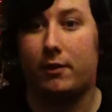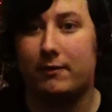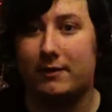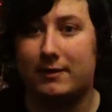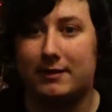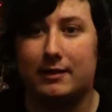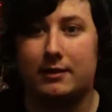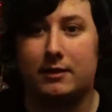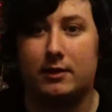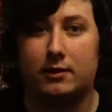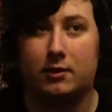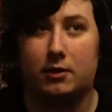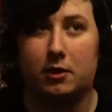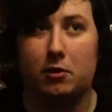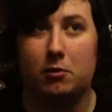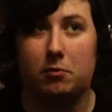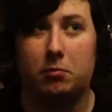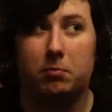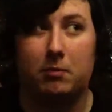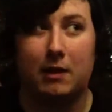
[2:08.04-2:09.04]
and sister,
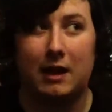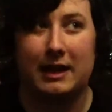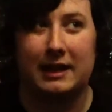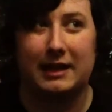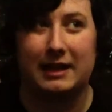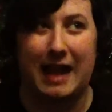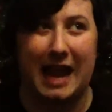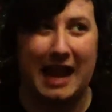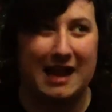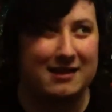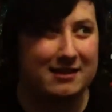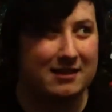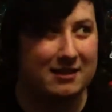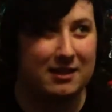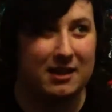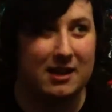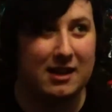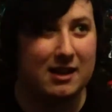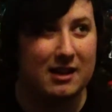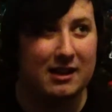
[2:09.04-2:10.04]
so I
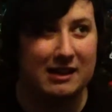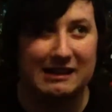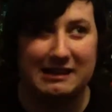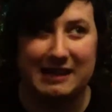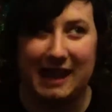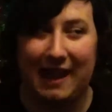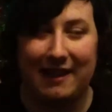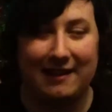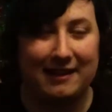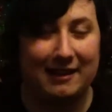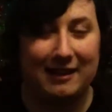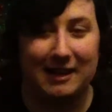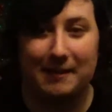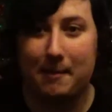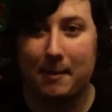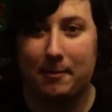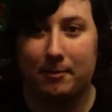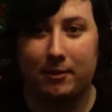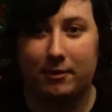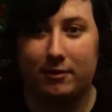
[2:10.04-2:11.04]
guess technically
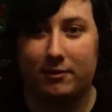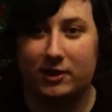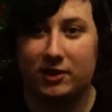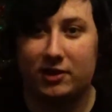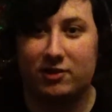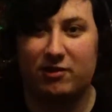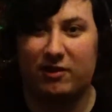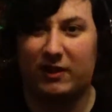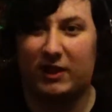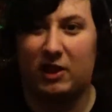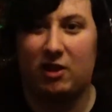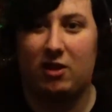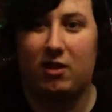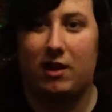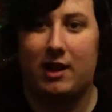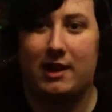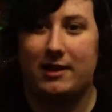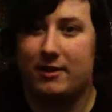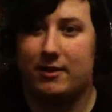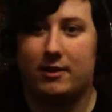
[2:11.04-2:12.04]
my brother and sister-in-law.
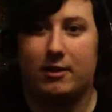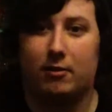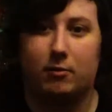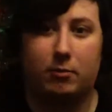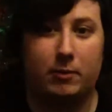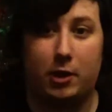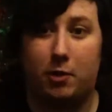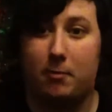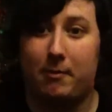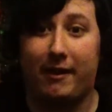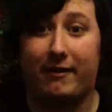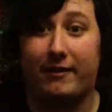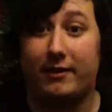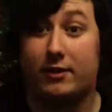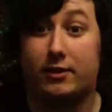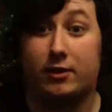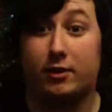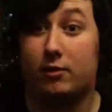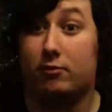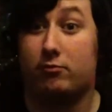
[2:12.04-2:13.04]
I don't know, we're not married,
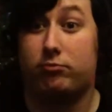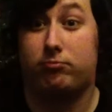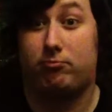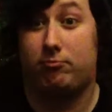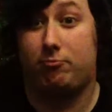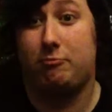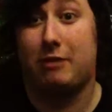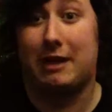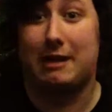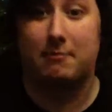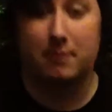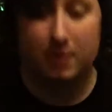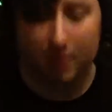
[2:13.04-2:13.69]
so yeah.